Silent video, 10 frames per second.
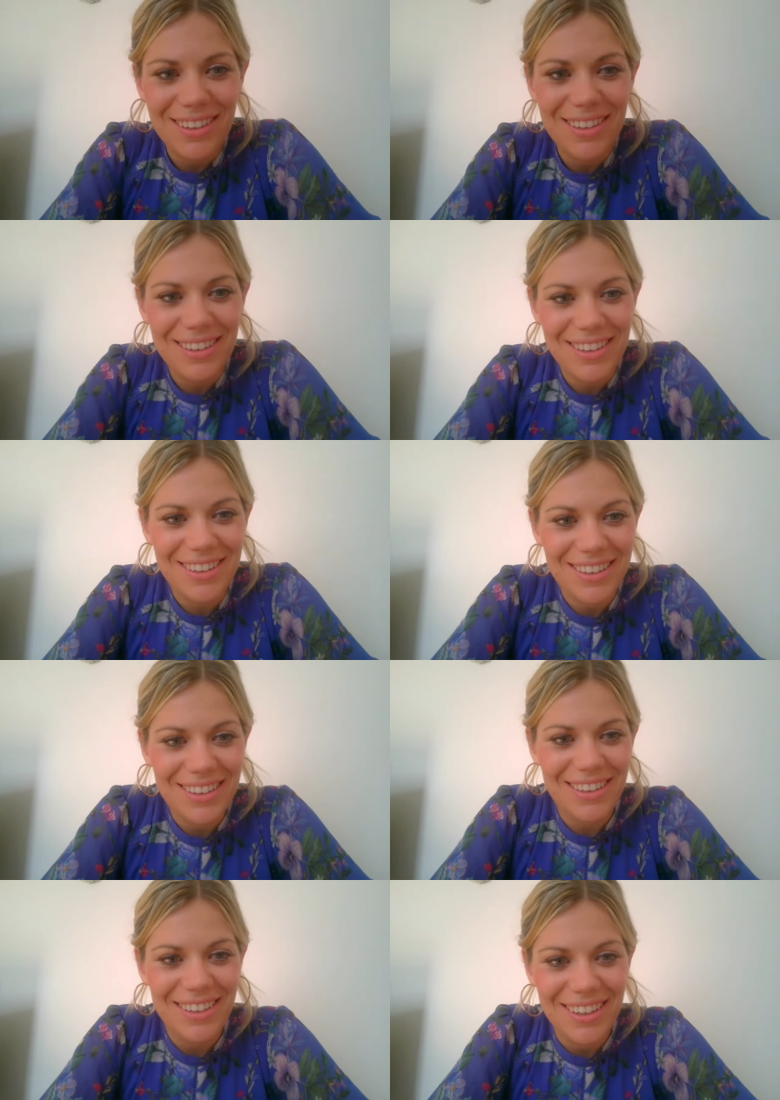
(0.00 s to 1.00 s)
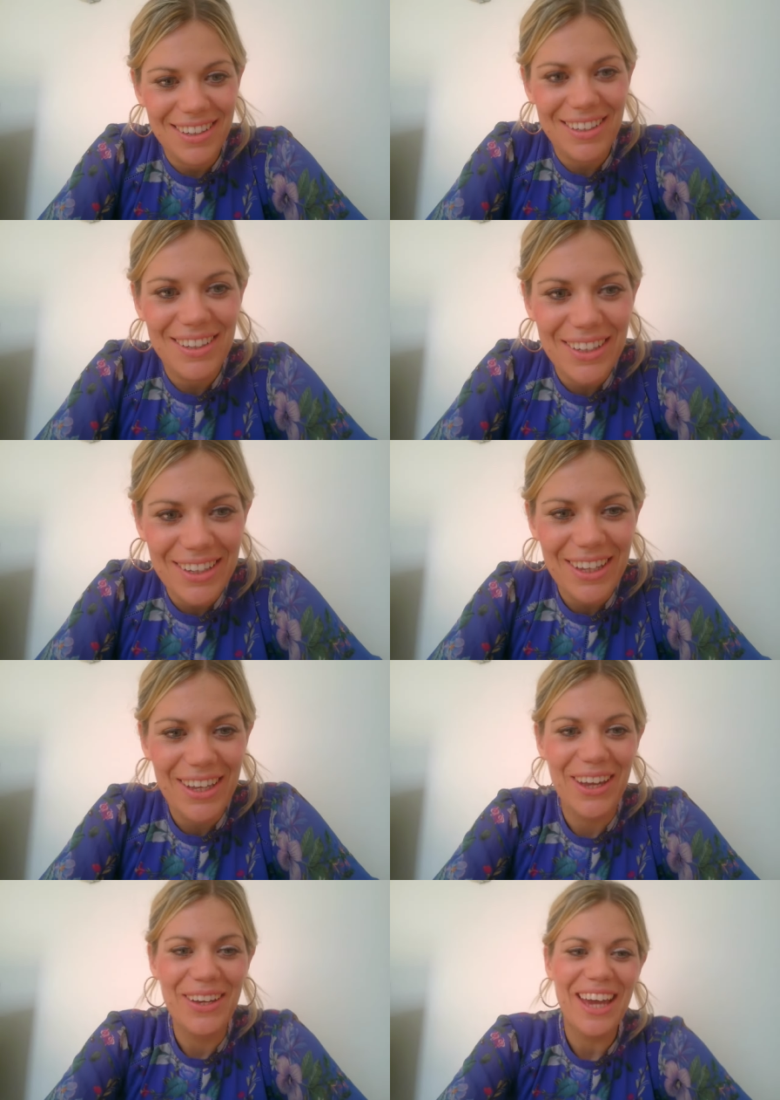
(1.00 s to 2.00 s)
for us all, Miriam?
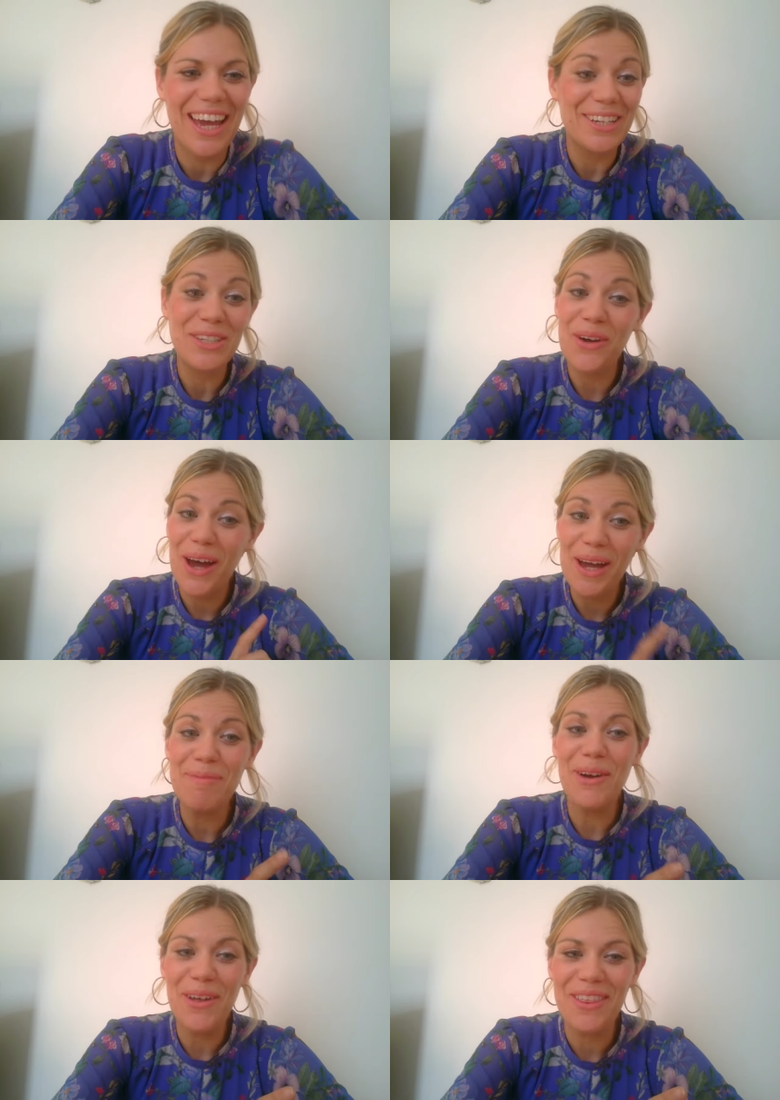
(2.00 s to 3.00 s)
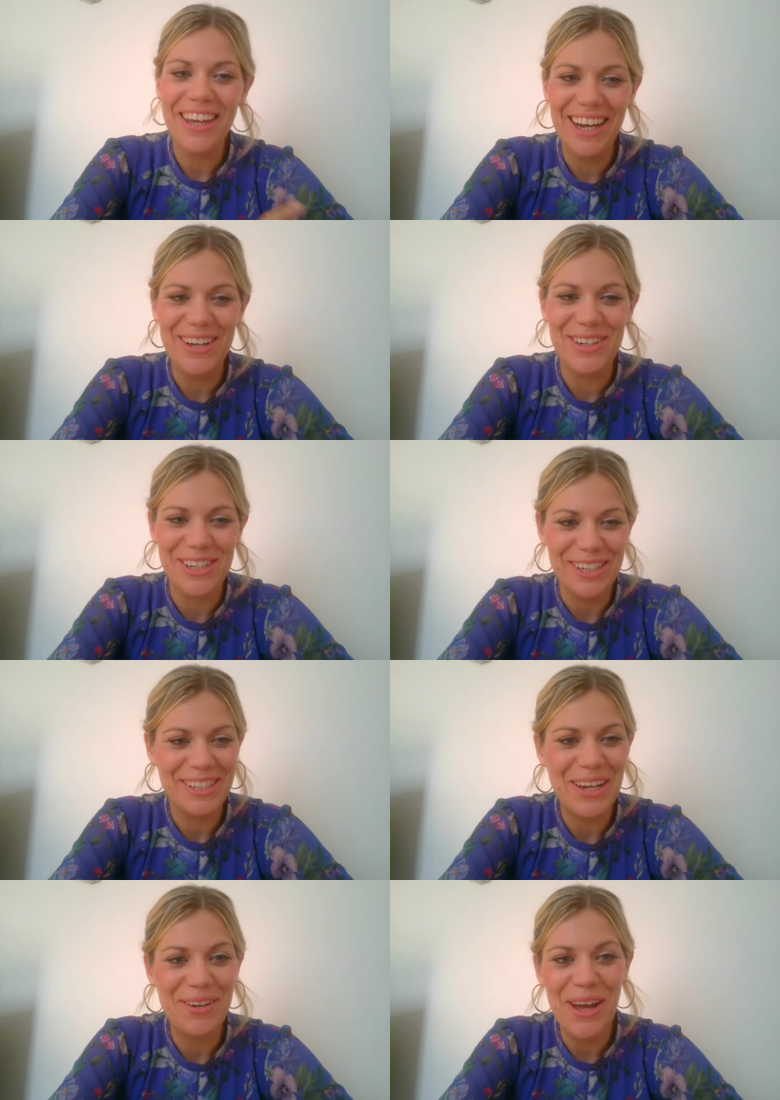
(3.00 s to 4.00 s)
Okay, so I'm not a theologian,
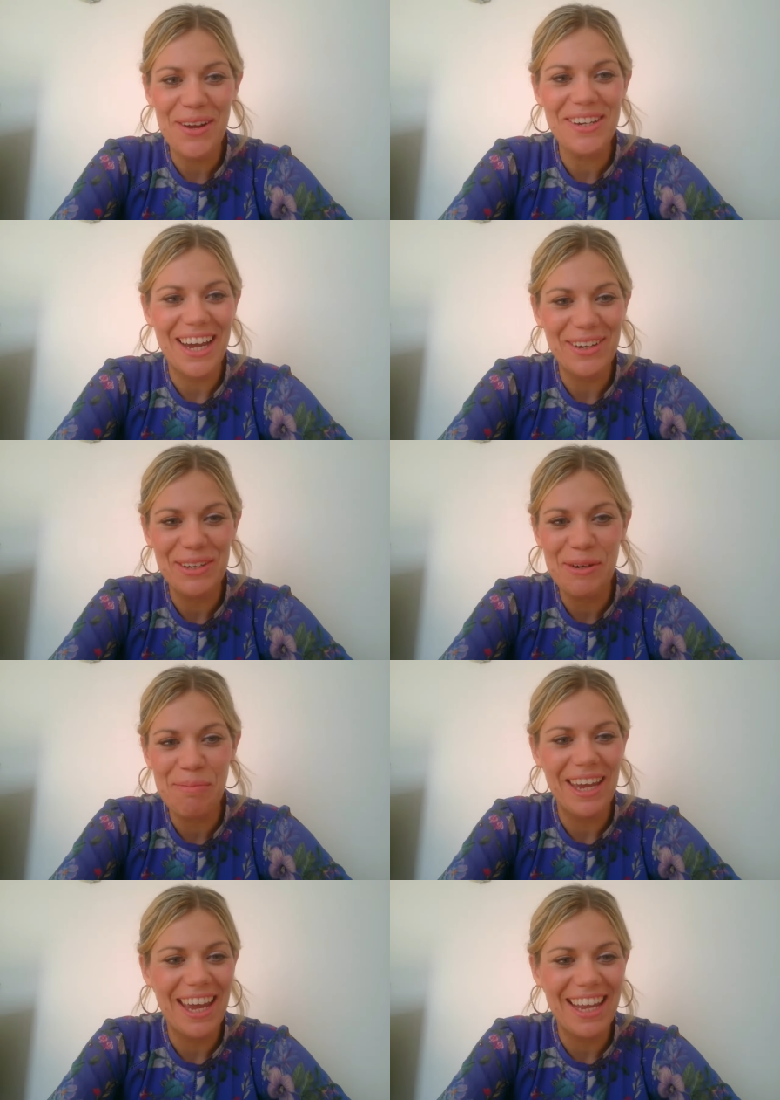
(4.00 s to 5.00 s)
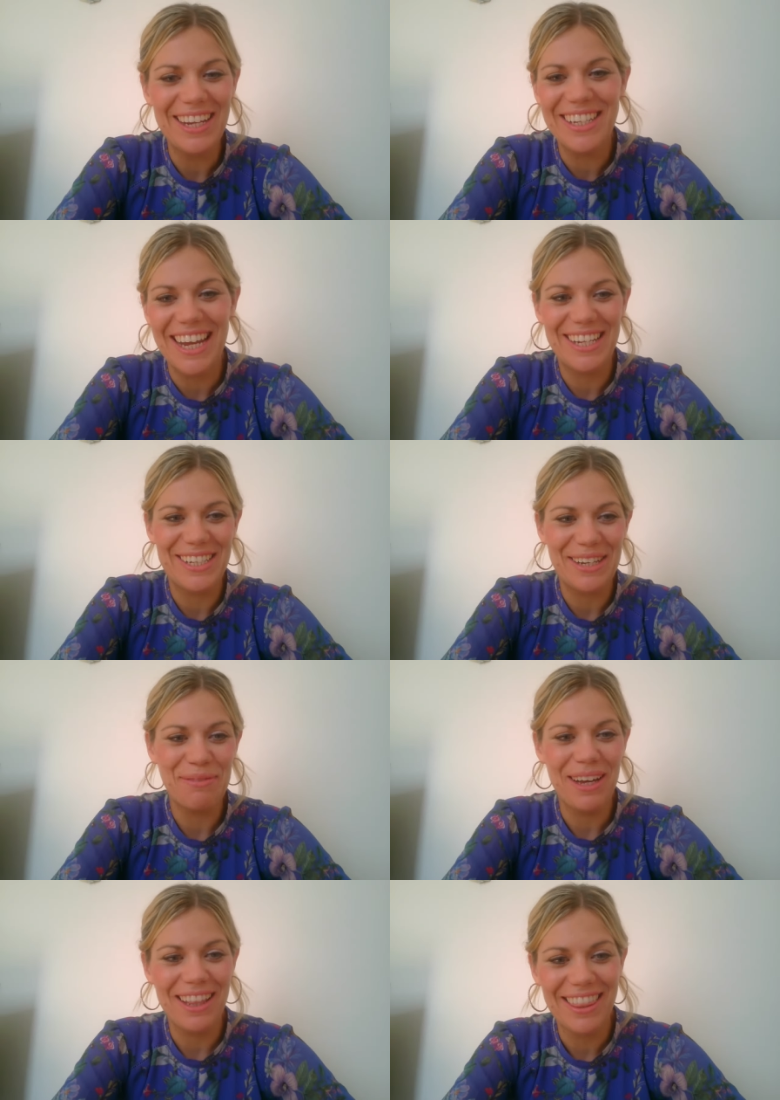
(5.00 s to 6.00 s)
so no doubt you'll be
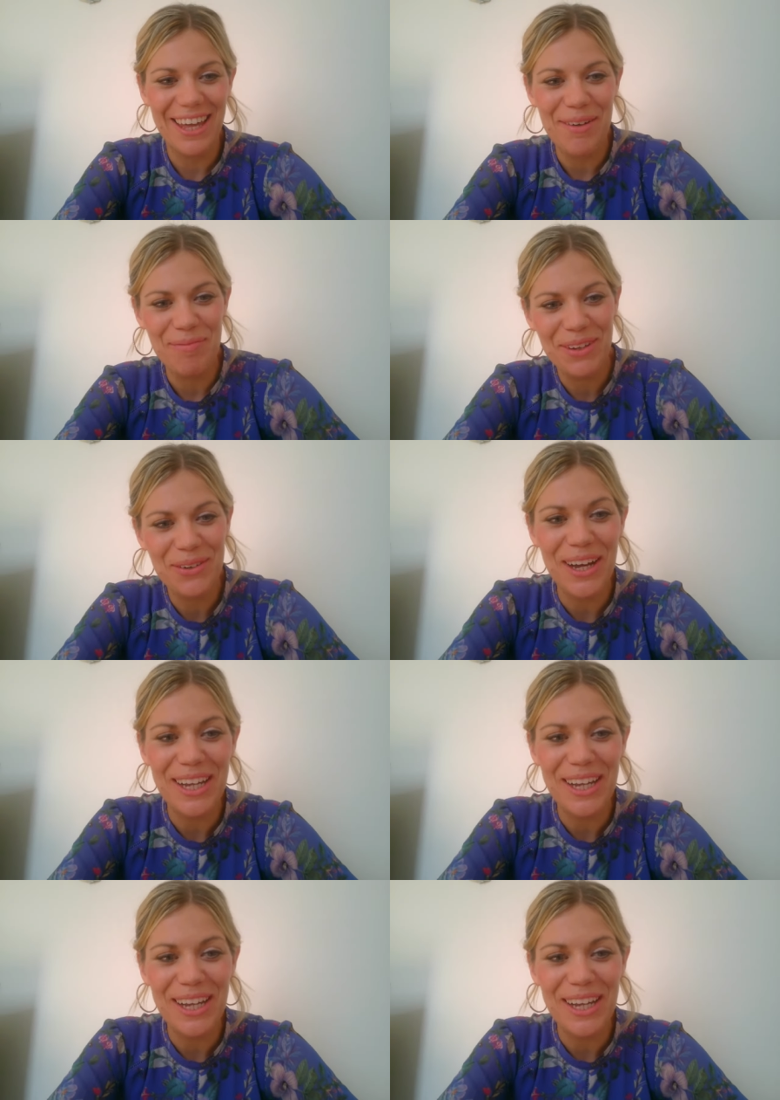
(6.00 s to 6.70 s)
inundated with um,